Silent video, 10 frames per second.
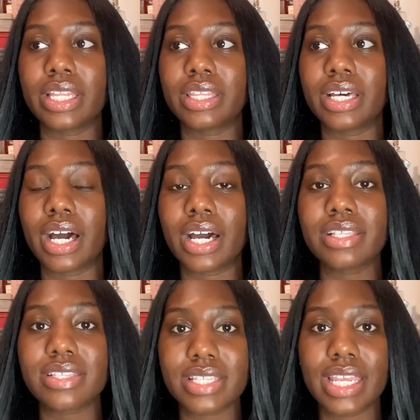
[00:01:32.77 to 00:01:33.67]
the
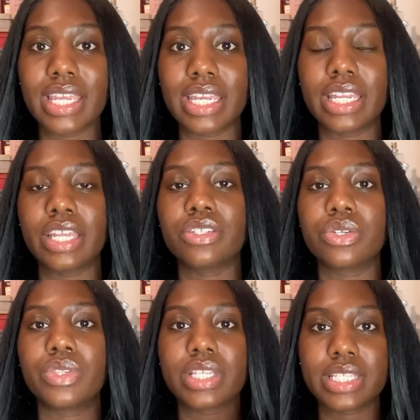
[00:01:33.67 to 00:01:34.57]
unseen
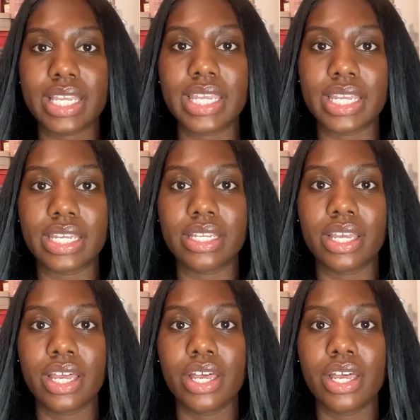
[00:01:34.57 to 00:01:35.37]
into the seen.